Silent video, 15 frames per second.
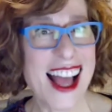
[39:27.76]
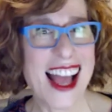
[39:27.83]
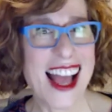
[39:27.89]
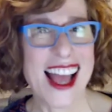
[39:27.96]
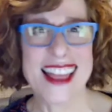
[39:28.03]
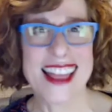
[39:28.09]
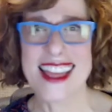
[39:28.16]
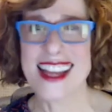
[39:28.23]

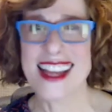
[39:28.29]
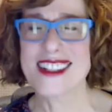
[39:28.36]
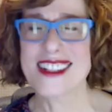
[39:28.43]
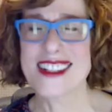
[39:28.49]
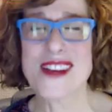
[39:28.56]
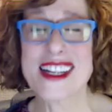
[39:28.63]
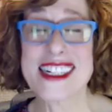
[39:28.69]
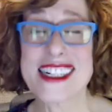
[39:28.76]
and that is a
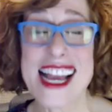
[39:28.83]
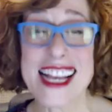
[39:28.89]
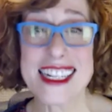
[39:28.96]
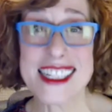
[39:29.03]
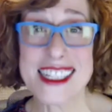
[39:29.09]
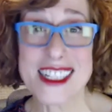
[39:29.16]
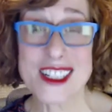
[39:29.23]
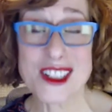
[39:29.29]

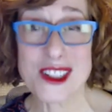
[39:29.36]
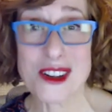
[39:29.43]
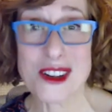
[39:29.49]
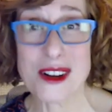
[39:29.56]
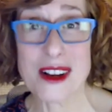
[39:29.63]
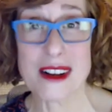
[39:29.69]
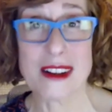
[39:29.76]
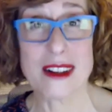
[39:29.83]
fantastic
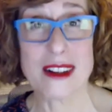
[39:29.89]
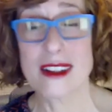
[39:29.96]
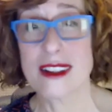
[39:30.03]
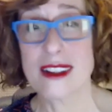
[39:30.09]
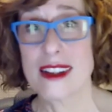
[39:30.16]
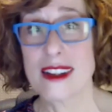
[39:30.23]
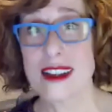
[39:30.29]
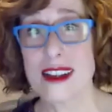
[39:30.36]
song.
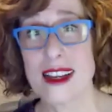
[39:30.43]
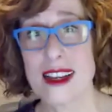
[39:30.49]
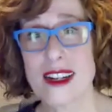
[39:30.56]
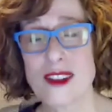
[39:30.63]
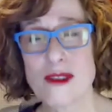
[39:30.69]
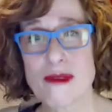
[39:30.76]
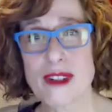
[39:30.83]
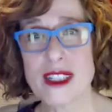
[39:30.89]
And
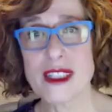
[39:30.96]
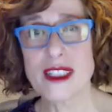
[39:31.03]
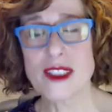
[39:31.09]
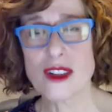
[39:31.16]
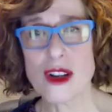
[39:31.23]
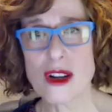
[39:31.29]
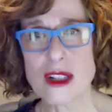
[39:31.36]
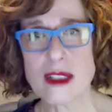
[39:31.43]
it really
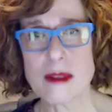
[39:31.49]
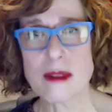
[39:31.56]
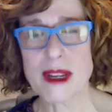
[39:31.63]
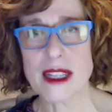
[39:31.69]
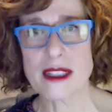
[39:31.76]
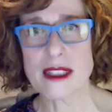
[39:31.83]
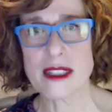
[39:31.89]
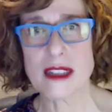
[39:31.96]
talks
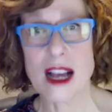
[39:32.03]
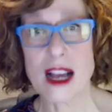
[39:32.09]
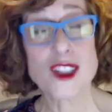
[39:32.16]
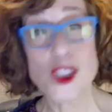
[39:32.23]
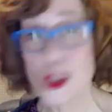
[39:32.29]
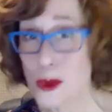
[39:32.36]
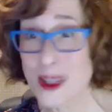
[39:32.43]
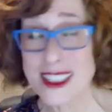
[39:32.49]
about
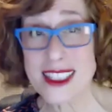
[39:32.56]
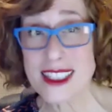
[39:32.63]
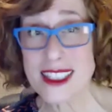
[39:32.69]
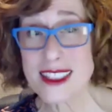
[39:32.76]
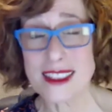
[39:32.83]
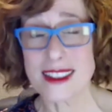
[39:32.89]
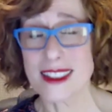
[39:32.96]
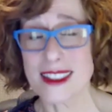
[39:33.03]

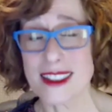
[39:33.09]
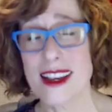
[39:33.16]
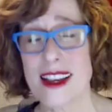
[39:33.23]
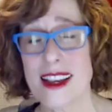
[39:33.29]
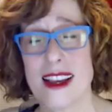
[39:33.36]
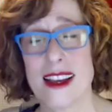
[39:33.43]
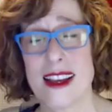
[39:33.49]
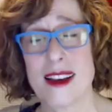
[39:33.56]
consequences
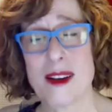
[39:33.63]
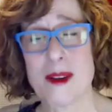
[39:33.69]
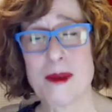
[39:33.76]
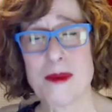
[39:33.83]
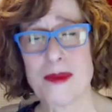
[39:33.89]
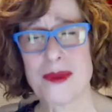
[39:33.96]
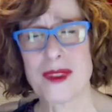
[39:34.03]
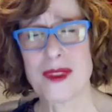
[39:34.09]

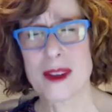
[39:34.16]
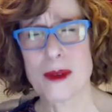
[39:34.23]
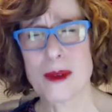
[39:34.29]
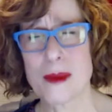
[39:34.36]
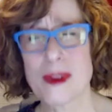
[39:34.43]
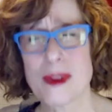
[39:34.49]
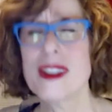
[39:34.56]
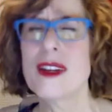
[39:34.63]

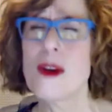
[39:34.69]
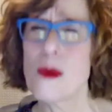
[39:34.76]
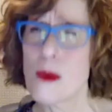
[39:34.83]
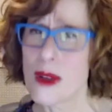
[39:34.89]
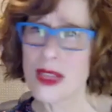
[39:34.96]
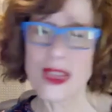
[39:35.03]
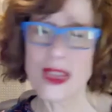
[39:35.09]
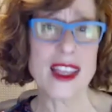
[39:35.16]

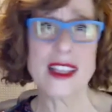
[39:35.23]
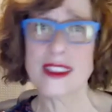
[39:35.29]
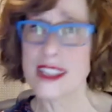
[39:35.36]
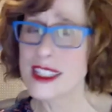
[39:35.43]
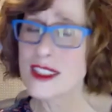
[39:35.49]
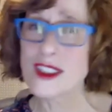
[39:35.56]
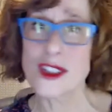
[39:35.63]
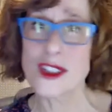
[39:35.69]
One thing
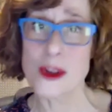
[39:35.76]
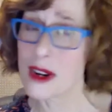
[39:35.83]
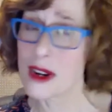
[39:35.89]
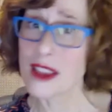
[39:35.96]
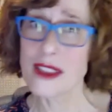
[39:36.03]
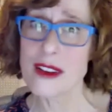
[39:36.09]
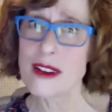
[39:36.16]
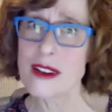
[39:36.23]
leads to
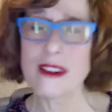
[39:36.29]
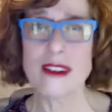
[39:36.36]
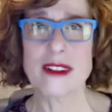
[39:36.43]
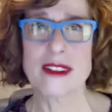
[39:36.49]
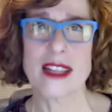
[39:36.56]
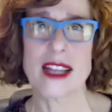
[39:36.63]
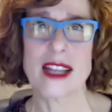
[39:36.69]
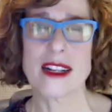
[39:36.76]
another,
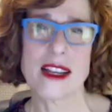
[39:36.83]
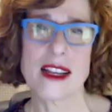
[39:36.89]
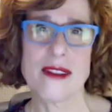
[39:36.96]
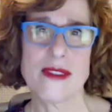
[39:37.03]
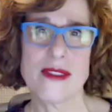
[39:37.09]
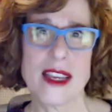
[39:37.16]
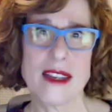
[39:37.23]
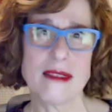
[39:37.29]
that kind
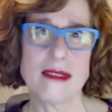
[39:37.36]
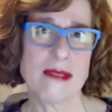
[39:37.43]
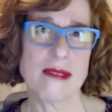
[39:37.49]
of thing.